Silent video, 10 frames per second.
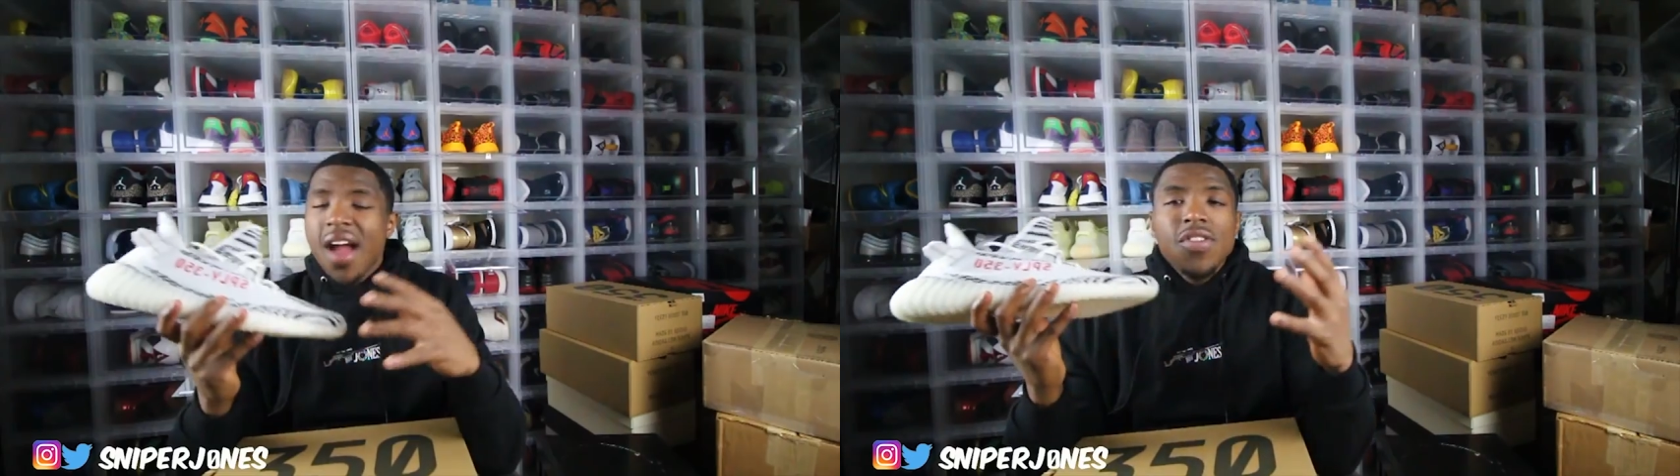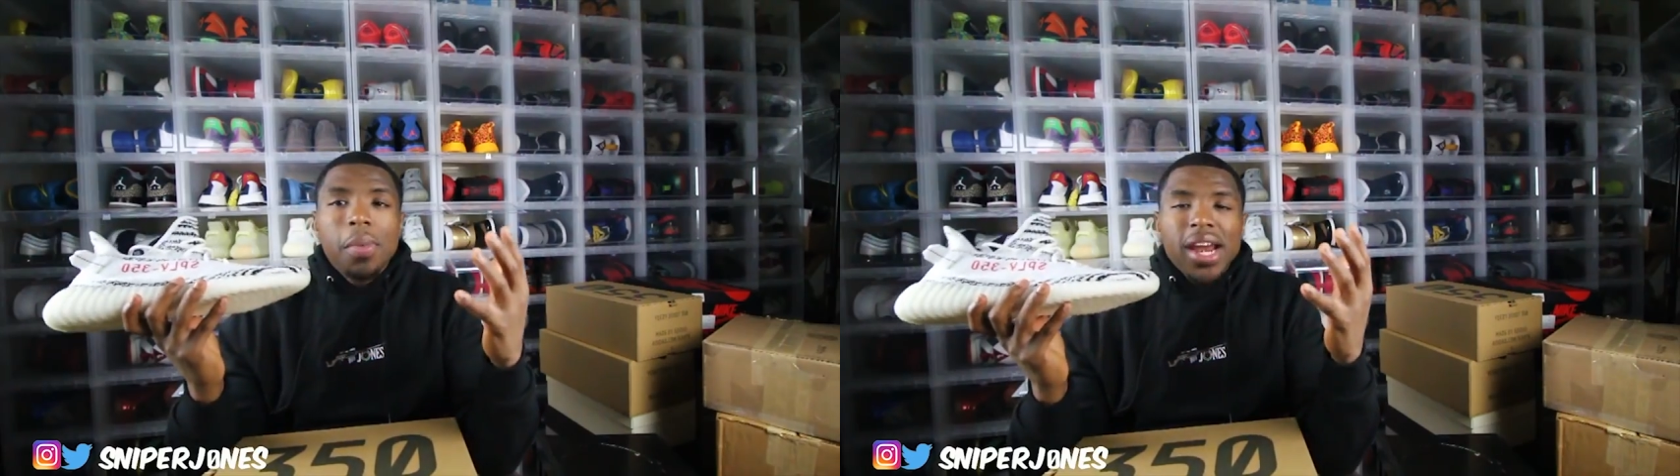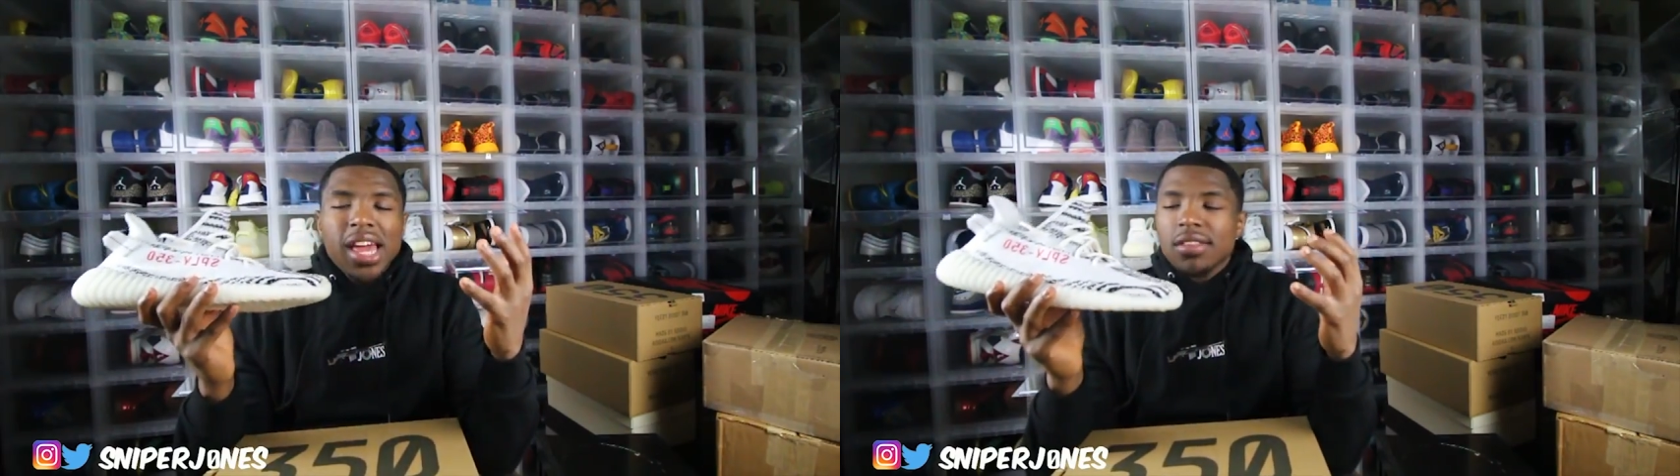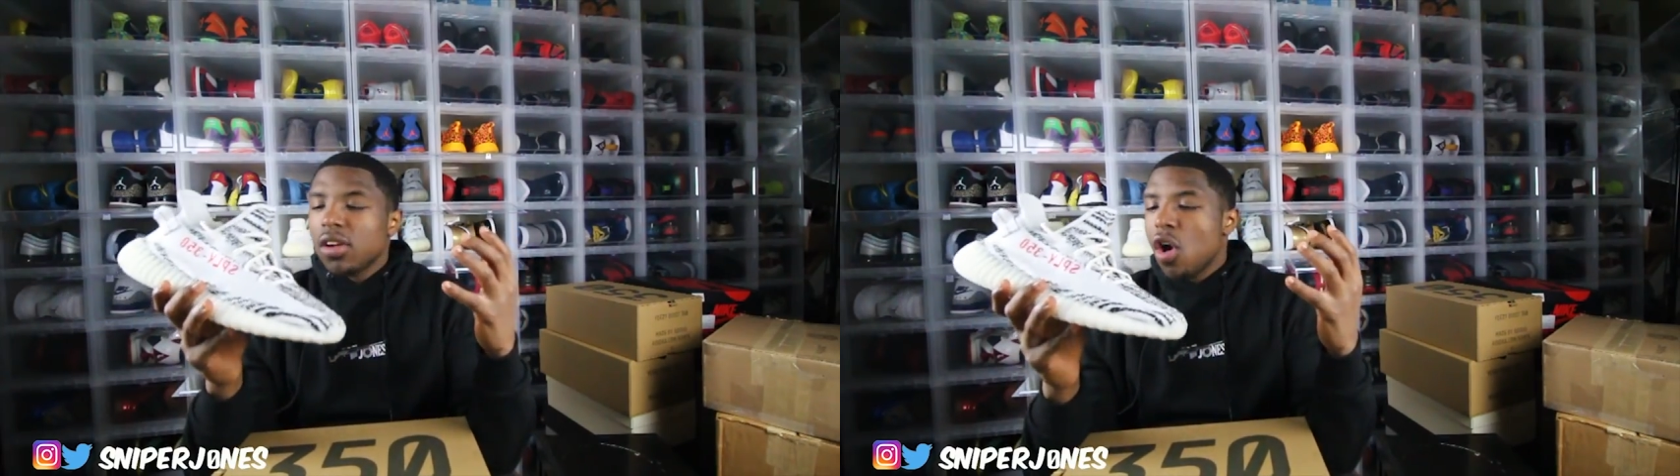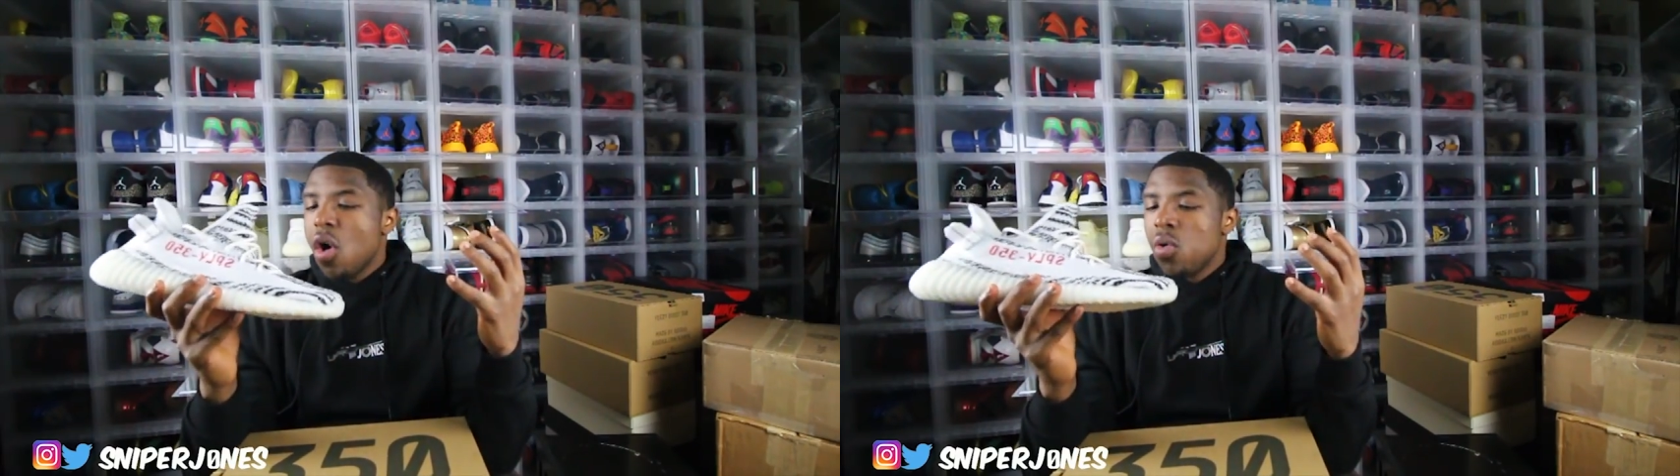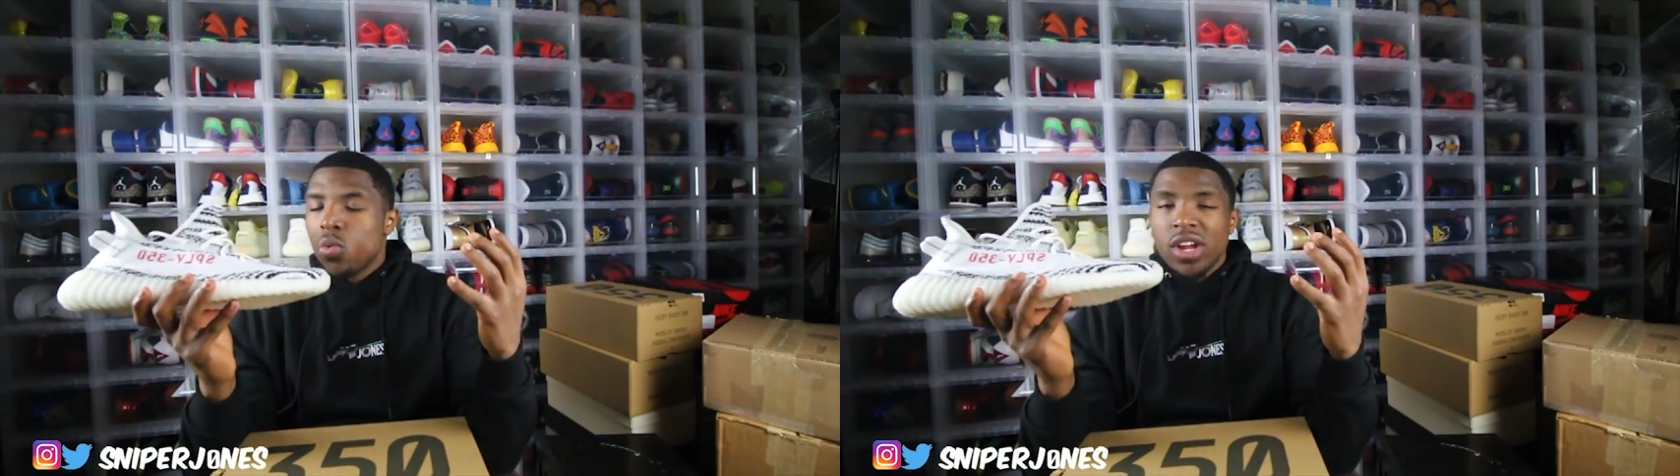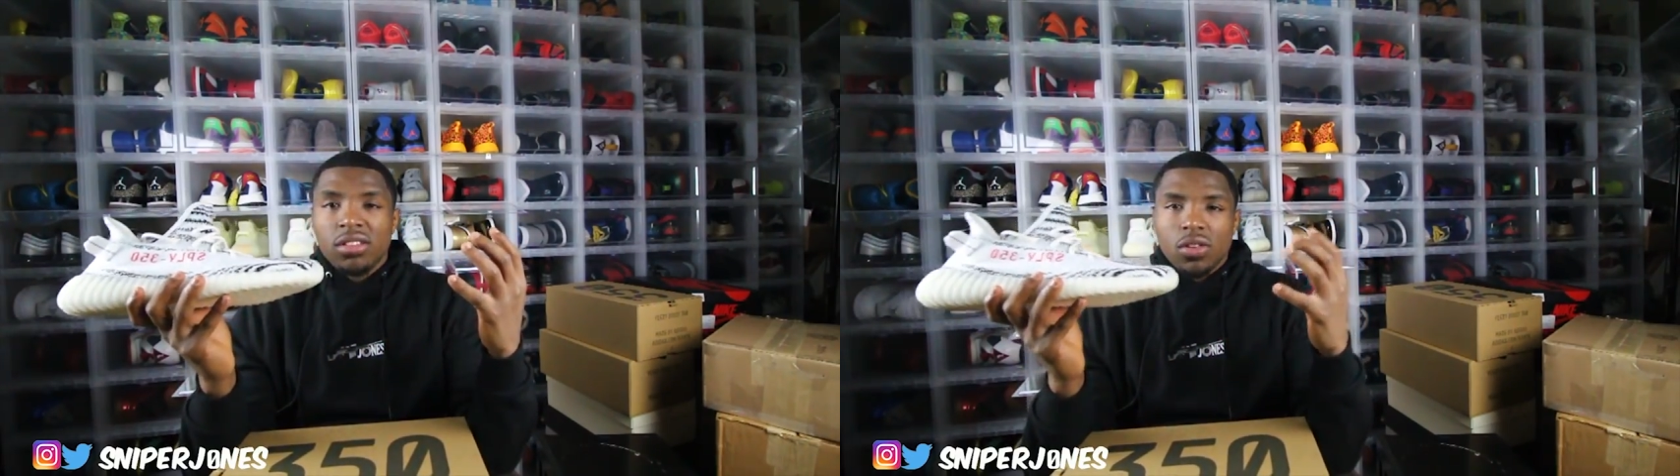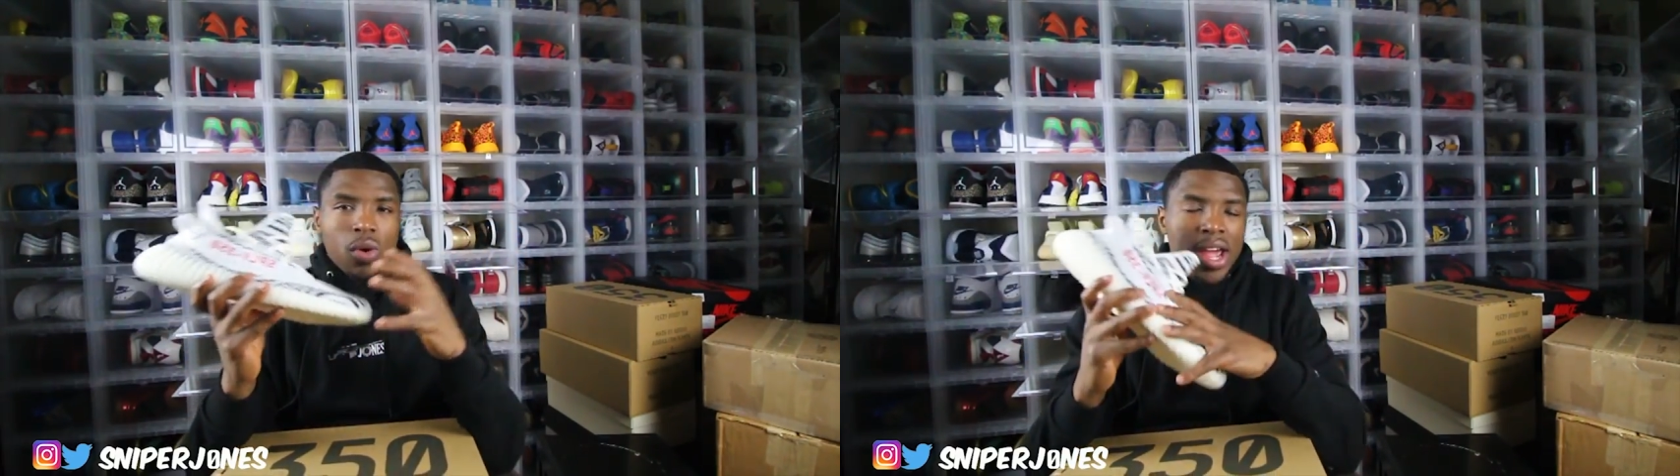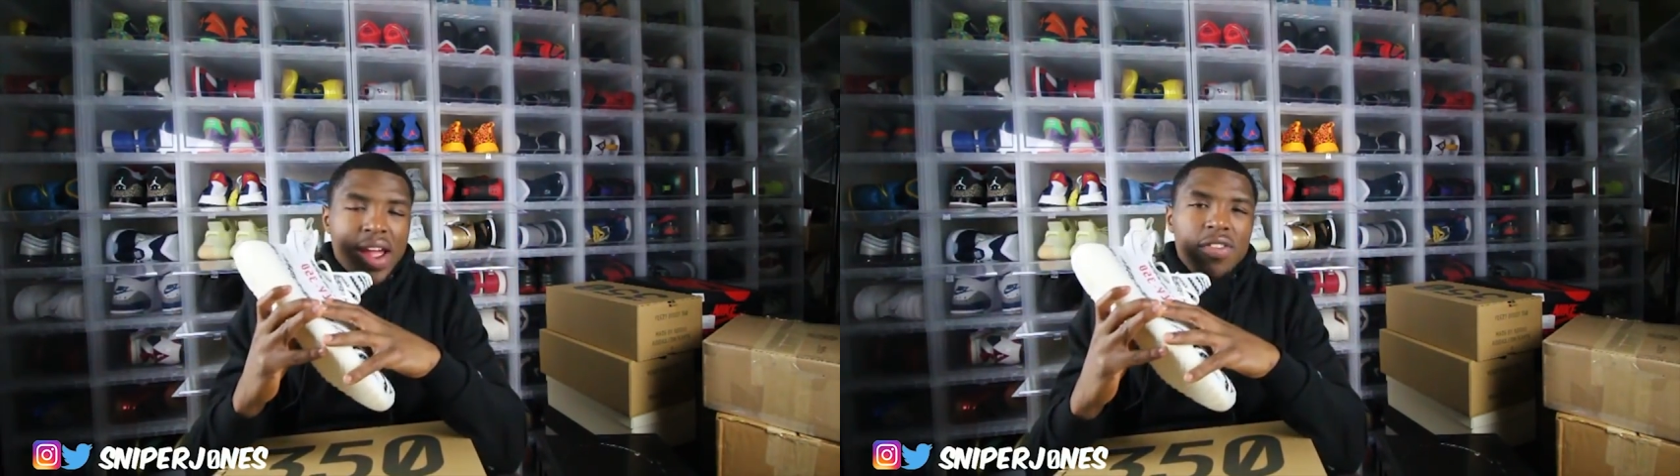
Everybody has their own reason, right?